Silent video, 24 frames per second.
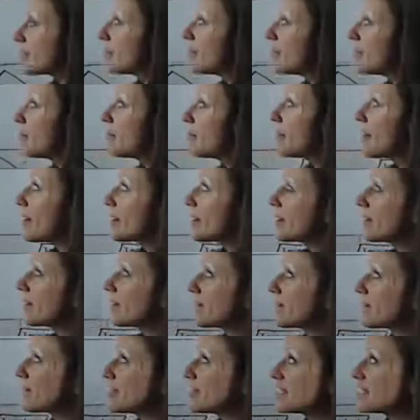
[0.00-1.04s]
people may think
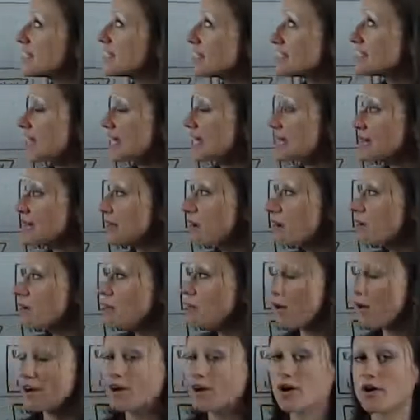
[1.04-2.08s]
of this as a
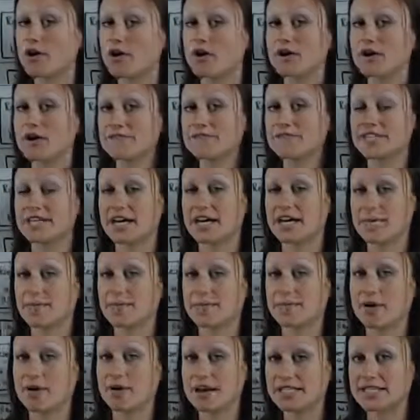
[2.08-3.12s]
one-off type
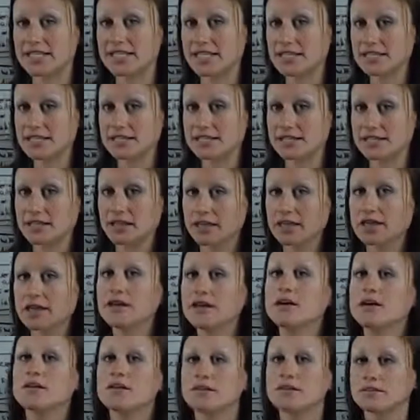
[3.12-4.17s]
process.
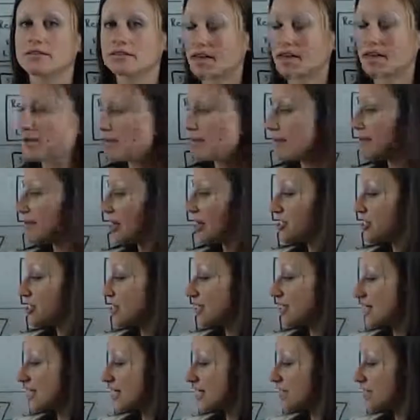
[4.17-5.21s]
Like we
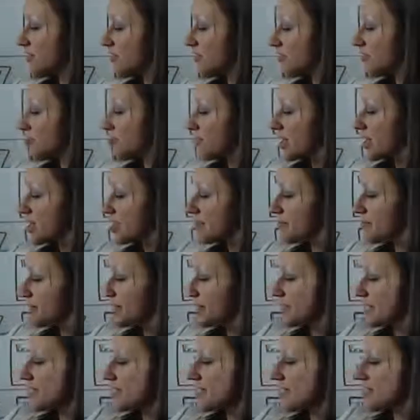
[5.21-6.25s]
mentioned, it's a little strange
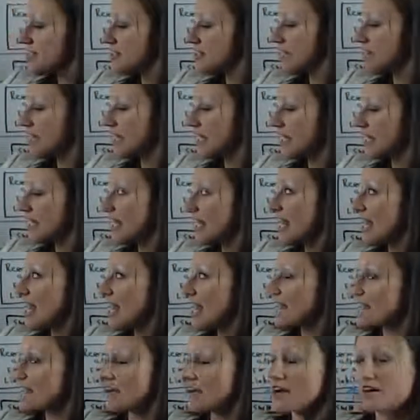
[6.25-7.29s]
because it does begin
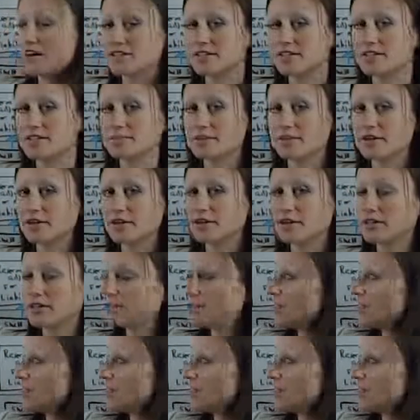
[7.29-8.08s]
at the customer